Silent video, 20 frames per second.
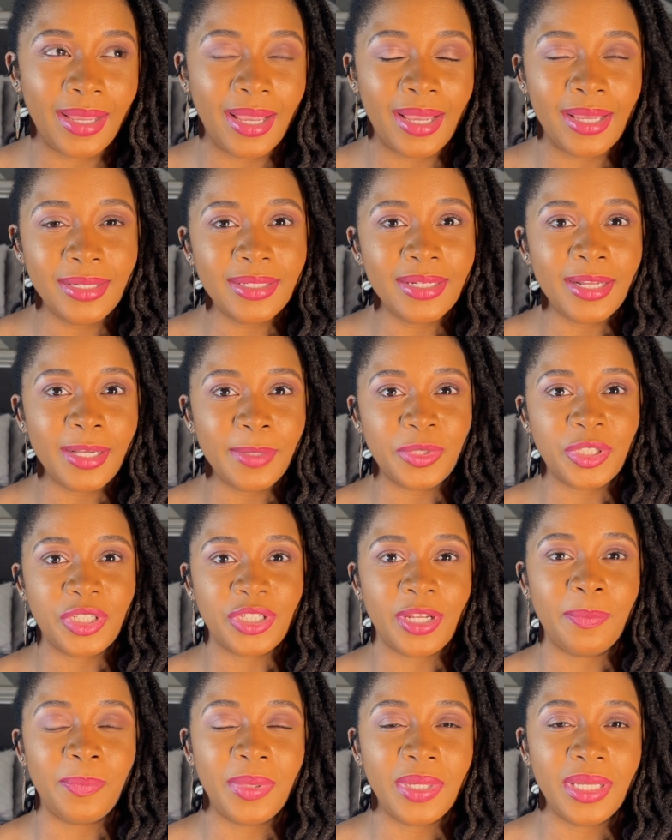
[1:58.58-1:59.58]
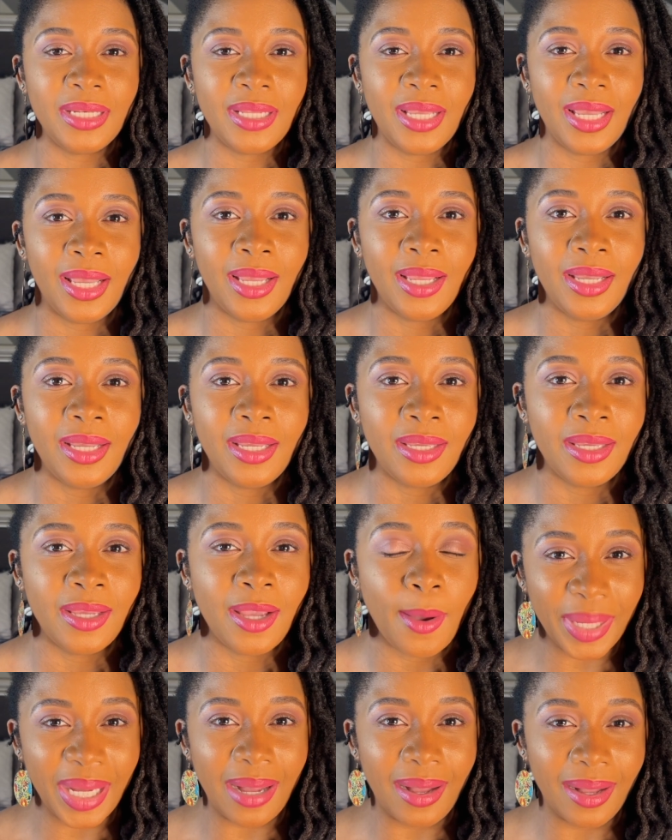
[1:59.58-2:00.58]
ended up shipping a
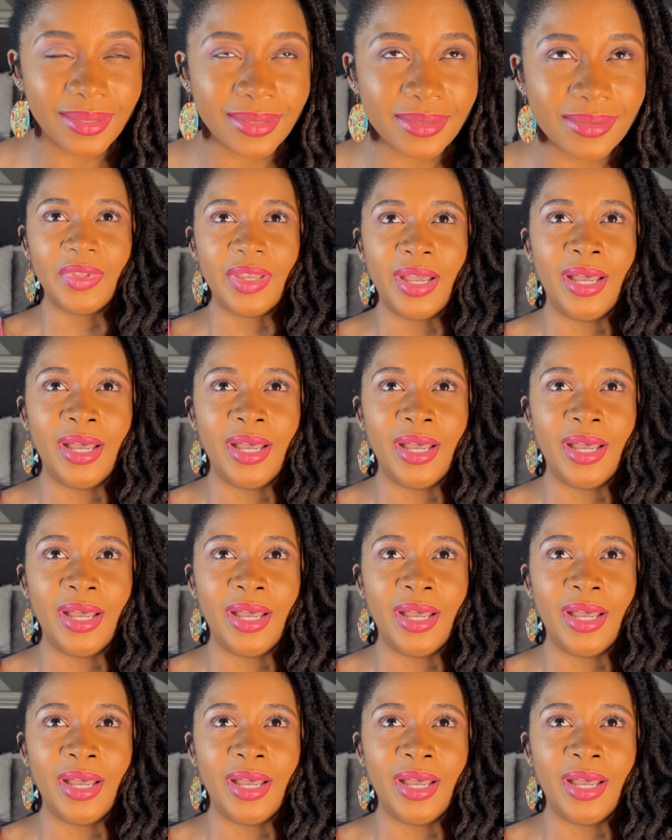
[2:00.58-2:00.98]
box.